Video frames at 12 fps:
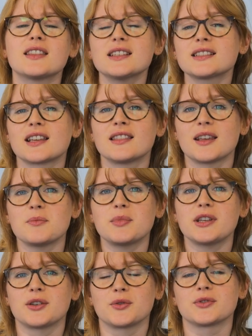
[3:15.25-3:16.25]
This can then
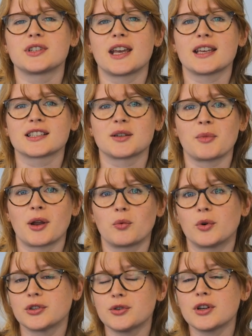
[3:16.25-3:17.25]
be used to estimate
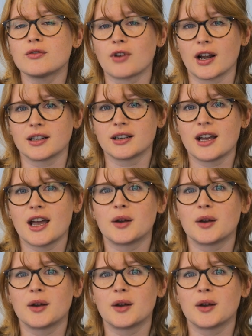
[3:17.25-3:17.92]
what you can run,